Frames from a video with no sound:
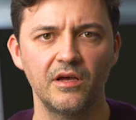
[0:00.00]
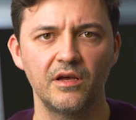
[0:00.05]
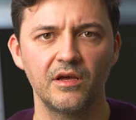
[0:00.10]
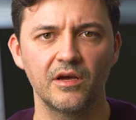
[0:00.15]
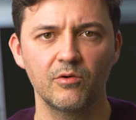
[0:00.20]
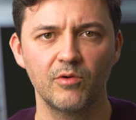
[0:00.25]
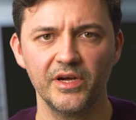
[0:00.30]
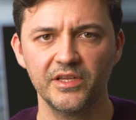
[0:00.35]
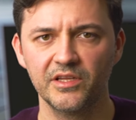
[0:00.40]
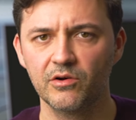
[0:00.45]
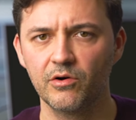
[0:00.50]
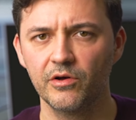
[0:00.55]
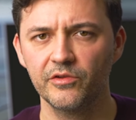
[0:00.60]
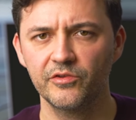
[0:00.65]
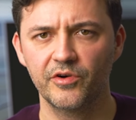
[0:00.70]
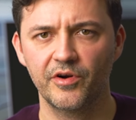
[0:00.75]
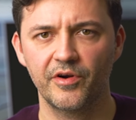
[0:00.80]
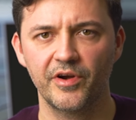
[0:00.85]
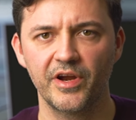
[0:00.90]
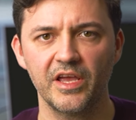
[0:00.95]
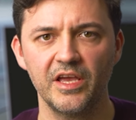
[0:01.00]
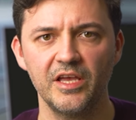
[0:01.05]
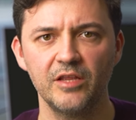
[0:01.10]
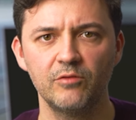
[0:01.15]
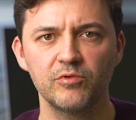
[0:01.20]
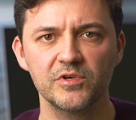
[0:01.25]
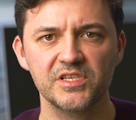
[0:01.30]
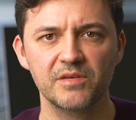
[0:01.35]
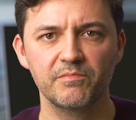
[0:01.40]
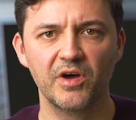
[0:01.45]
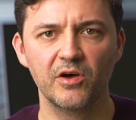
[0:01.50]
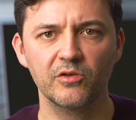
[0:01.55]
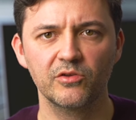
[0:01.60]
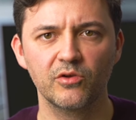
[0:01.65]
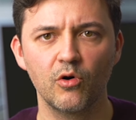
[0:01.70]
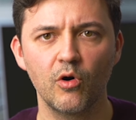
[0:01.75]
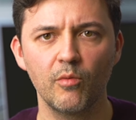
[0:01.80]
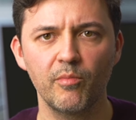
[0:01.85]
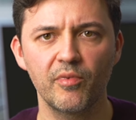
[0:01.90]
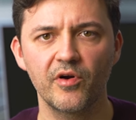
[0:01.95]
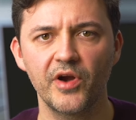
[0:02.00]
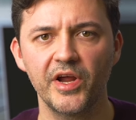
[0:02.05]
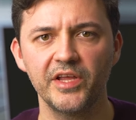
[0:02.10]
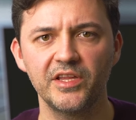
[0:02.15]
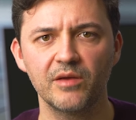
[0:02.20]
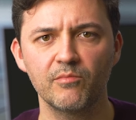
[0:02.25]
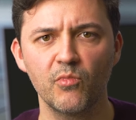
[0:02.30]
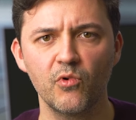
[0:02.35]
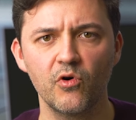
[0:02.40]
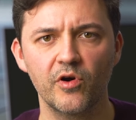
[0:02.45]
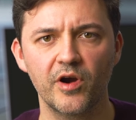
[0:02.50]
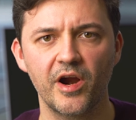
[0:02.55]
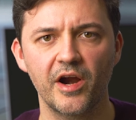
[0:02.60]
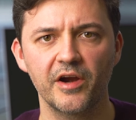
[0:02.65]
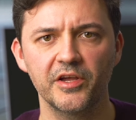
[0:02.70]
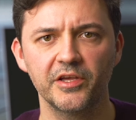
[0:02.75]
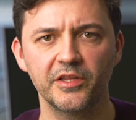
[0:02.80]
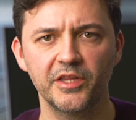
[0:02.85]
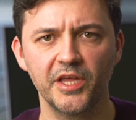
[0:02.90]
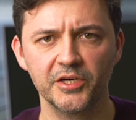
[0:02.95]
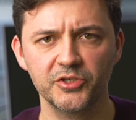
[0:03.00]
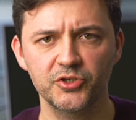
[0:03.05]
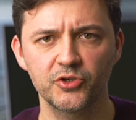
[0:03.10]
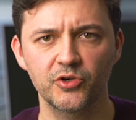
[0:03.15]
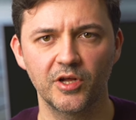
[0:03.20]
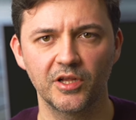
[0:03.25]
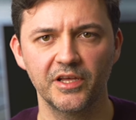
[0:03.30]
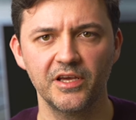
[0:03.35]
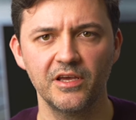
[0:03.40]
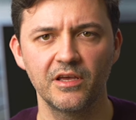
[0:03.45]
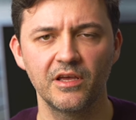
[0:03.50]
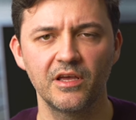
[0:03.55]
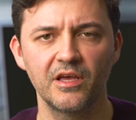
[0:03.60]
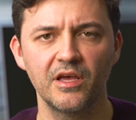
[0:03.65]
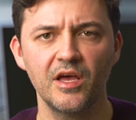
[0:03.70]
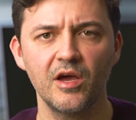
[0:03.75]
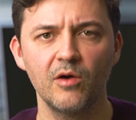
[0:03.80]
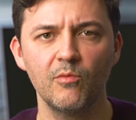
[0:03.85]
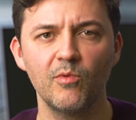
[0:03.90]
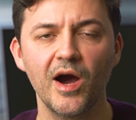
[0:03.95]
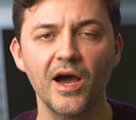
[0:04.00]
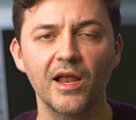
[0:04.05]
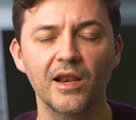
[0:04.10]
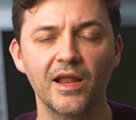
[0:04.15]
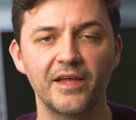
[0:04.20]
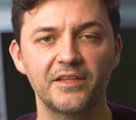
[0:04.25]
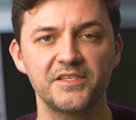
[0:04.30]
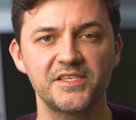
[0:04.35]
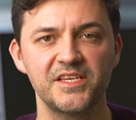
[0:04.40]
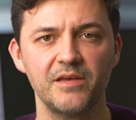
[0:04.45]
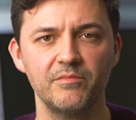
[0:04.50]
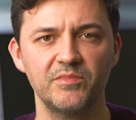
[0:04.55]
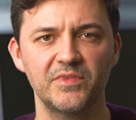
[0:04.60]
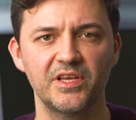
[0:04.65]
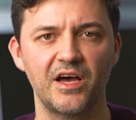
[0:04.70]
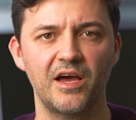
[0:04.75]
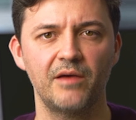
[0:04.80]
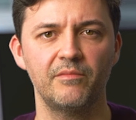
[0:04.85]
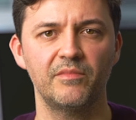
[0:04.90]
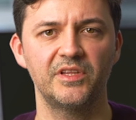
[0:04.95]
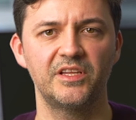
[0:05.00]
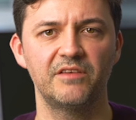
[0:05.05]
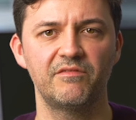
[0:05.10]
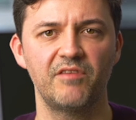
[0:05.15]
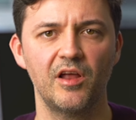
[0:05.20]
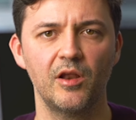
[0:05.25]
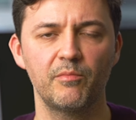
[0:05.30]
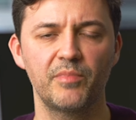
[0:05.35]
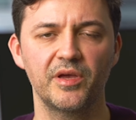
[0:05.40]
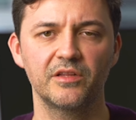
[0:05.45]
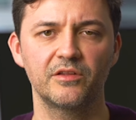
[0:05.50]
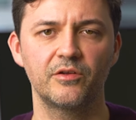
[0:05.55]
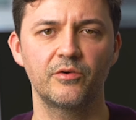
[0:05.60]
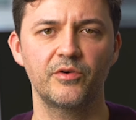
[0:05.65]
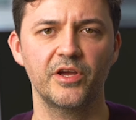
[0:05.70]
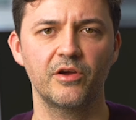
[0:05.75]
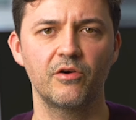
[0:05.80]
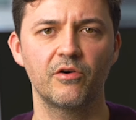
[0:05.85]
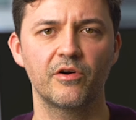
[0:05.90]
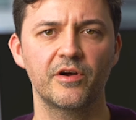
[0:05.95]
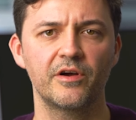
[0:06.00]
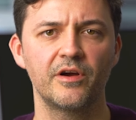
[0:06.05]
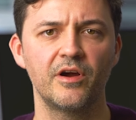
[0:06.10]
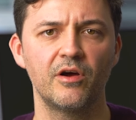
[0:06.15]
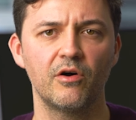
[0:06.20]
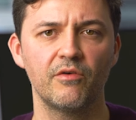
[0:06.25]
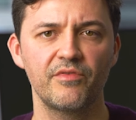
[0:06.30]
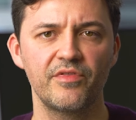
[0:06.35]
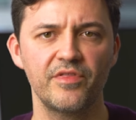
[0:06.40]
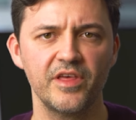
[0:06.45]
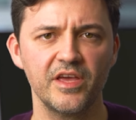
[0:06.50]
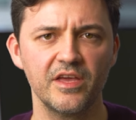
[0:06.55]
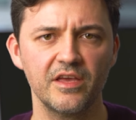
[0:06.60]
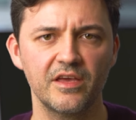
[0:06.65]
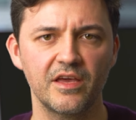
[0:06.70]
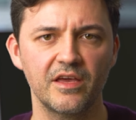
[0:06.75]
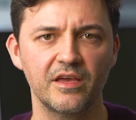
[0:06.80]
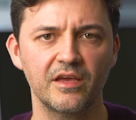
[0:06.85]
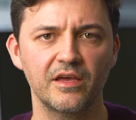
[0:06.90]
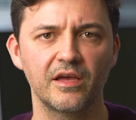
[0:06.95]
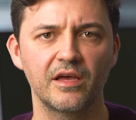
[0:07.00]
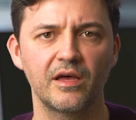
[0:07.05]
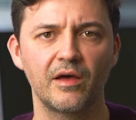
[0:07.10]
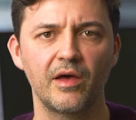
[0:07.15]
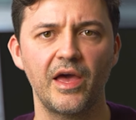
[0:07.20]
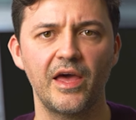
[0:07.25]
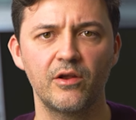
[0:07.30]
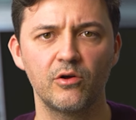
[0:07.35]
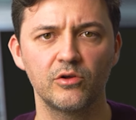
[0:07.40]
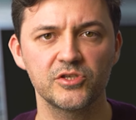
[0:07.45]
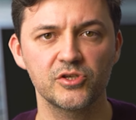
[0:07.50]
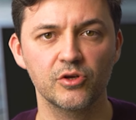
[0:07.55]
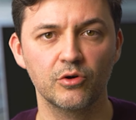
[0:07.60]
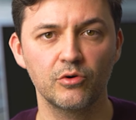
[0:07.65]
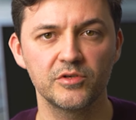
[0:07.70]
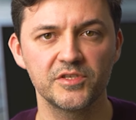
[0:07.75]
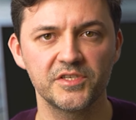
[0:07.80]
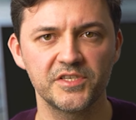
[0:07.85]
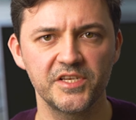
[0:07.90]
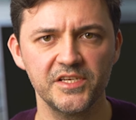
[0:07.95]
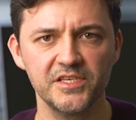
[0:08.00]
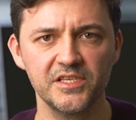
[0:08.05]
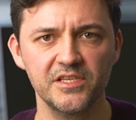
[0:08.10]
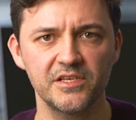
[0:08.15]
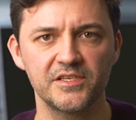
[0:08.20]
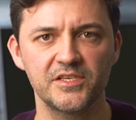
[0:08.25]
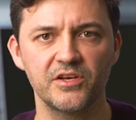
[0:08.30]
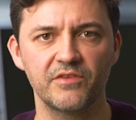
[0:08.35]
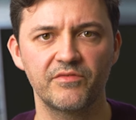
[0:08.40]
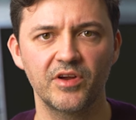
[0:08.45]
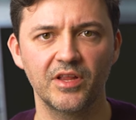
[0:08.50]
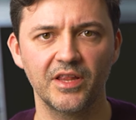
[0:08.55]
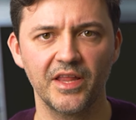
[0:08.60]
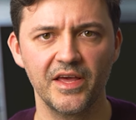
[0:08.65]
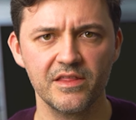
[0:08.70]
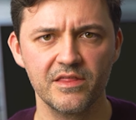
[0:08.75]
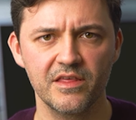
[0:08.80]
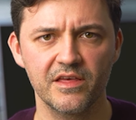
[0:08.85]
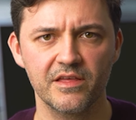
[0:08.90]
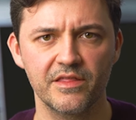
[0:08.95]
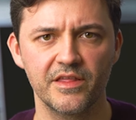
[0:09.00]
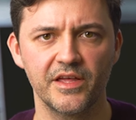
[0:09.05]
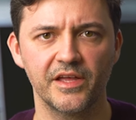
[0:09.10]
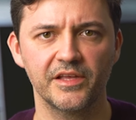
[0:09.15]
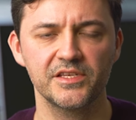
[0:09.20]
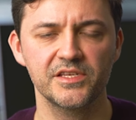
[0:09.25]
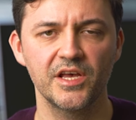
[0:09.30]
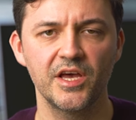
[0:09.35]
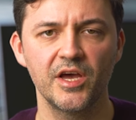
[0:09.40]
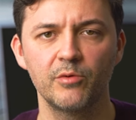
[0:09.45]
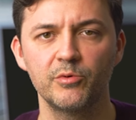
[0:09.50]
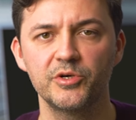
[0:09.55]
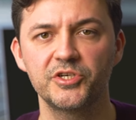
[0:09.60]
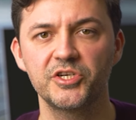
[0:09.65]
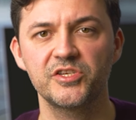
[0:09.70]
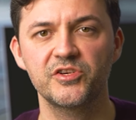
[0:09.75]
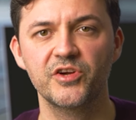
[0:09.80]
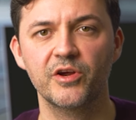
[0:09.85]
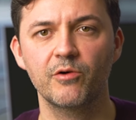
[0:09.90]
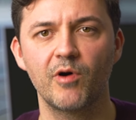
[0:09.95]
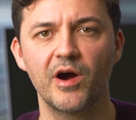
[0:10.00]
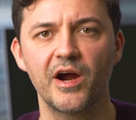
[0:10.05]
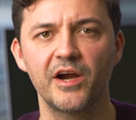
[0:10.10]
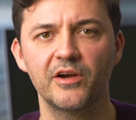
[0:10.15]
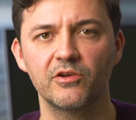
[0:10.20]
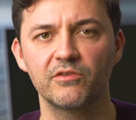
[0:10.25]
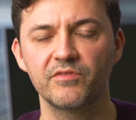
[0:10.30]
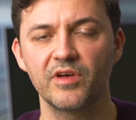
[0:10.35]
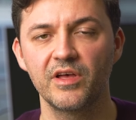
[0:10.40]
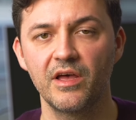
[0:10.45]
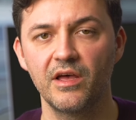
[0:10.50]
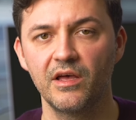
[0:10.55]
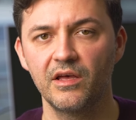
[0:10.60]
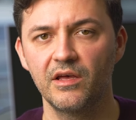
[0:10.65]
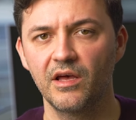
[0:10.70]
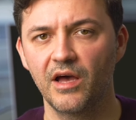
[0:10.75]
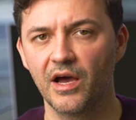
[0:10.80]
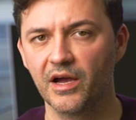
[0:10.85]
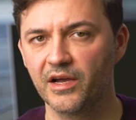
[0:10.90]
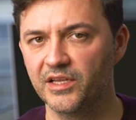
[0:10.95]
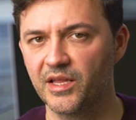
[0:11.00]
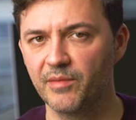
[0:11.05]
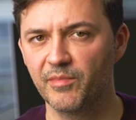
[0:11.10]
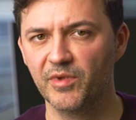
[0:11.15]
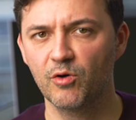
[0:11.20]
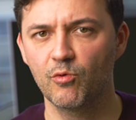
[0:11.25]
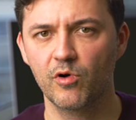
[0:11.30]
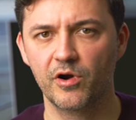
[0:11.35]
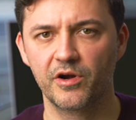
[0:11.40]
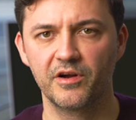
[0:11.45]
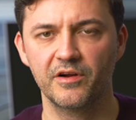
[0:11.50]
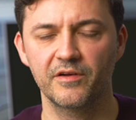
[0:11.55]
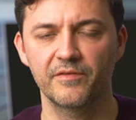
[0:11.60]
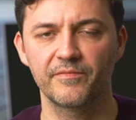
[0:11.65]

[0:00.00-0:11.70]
Quite the contrary, it was about operating more architecturally, while at the same time developing the rigor of thinking and also consistency of relating things which is required of academic work.